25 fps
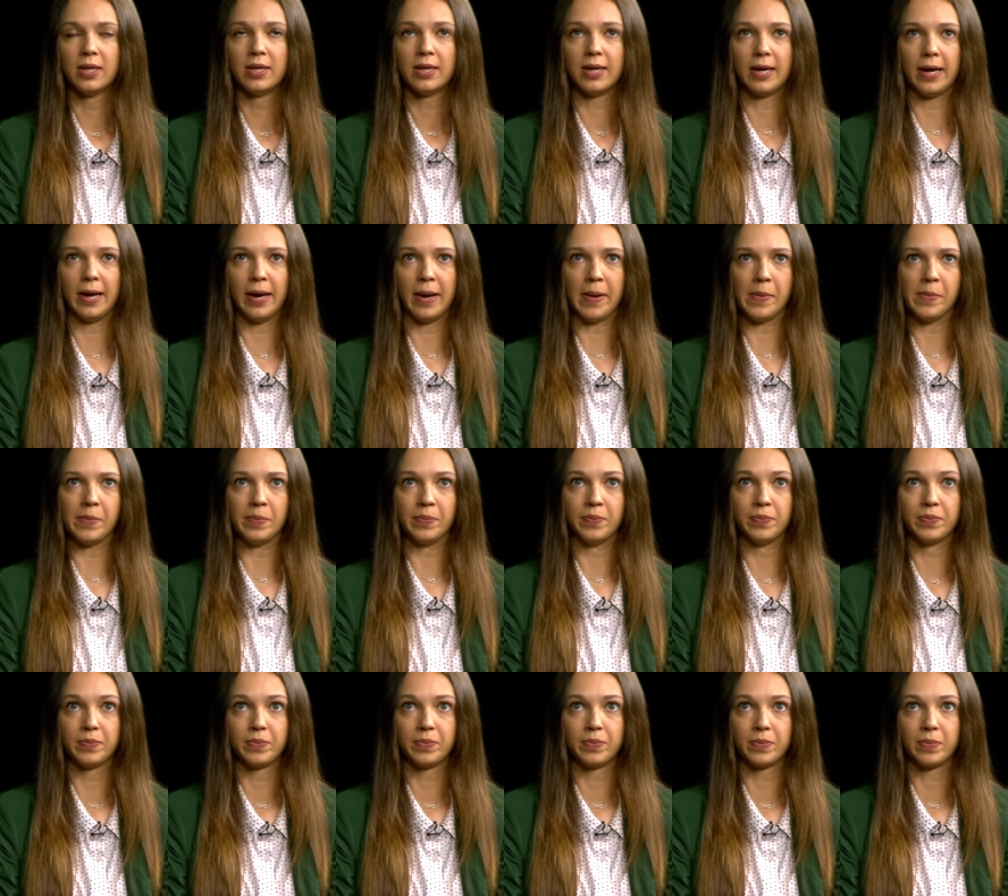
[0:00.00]
um,
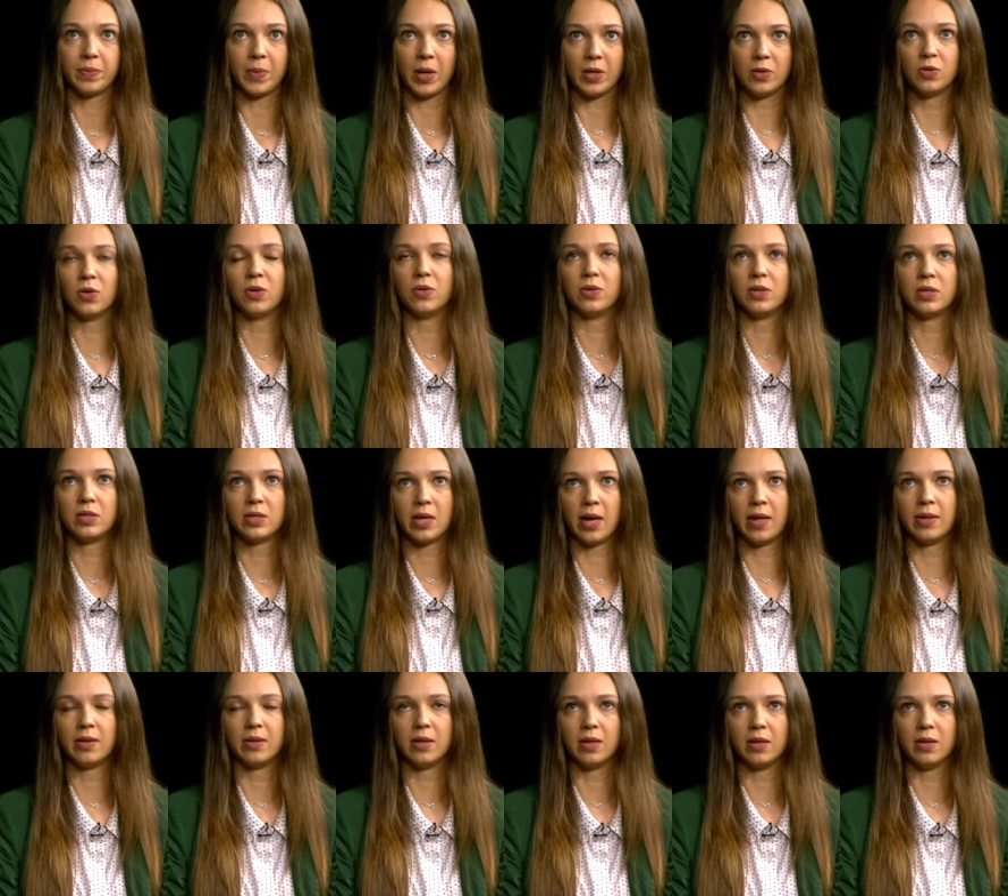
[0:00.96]
and to
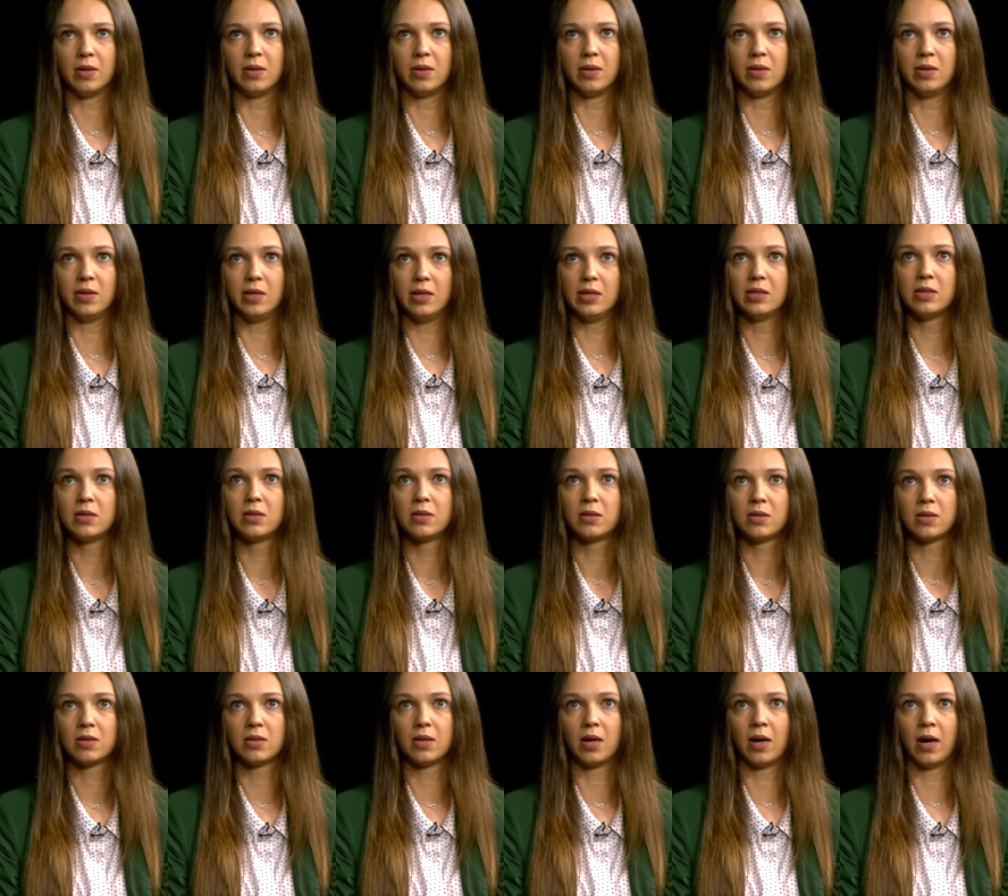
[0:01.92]
understand that
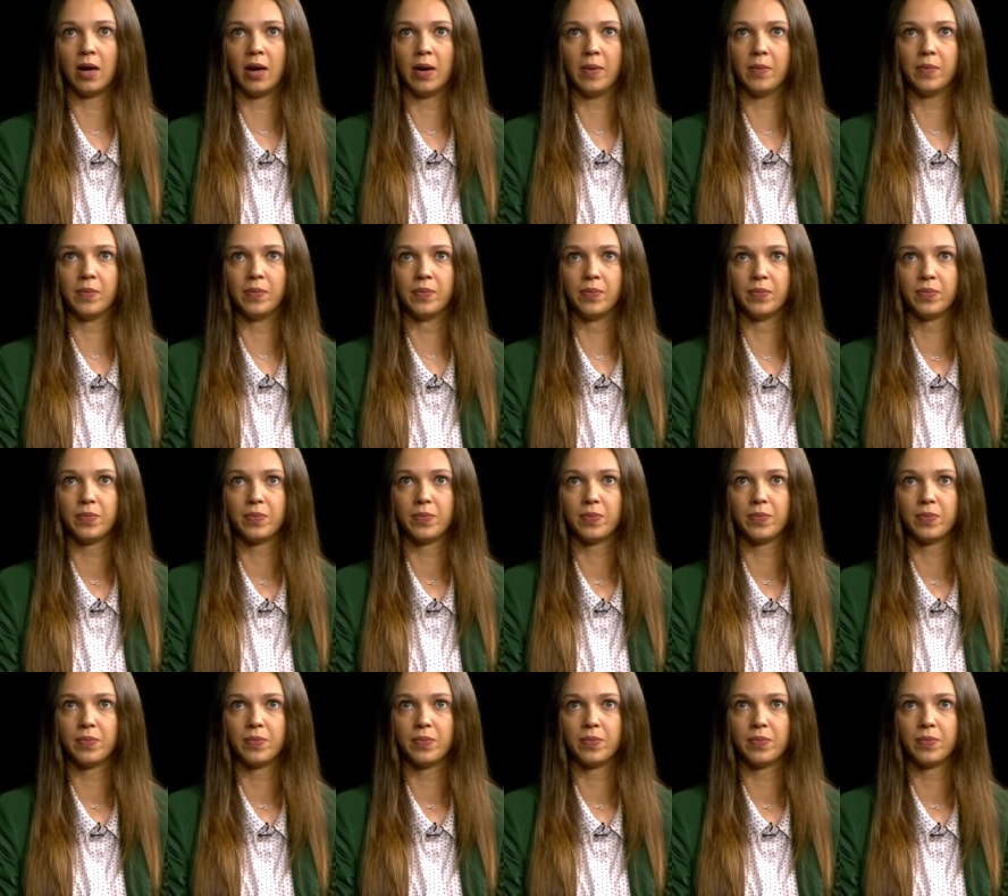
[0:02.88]
these um,